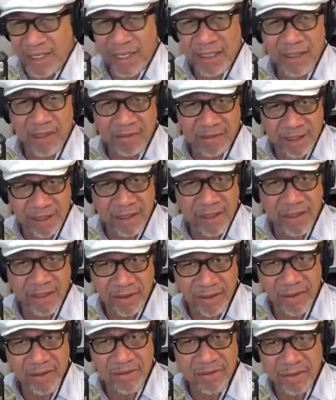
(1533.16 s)
I know that there are
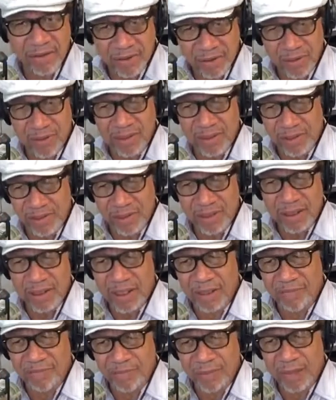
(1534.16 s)
those who are going to think
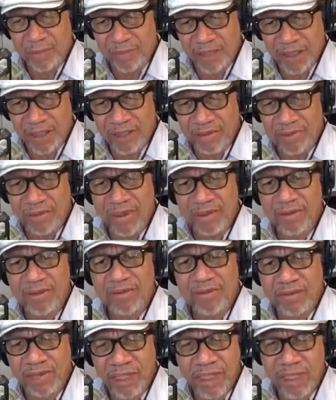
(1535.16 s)
I'm being
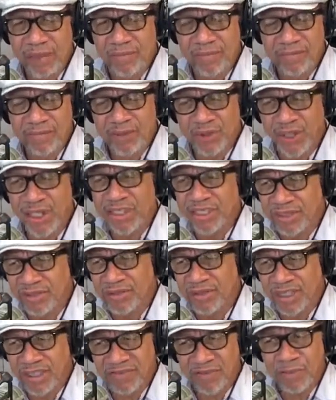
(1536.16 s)
critical, and
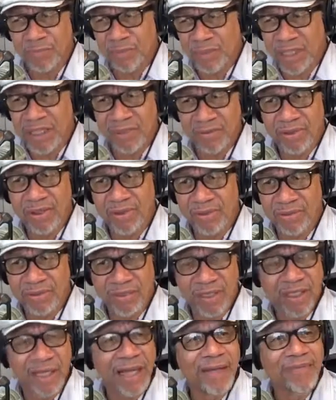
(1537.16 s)
just for being critical
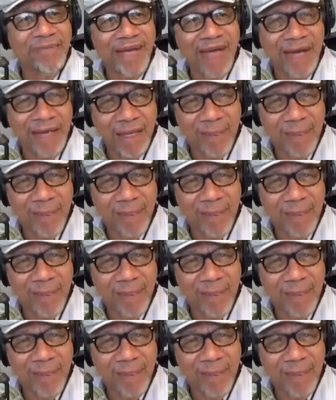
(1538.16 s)
sake, I'm not.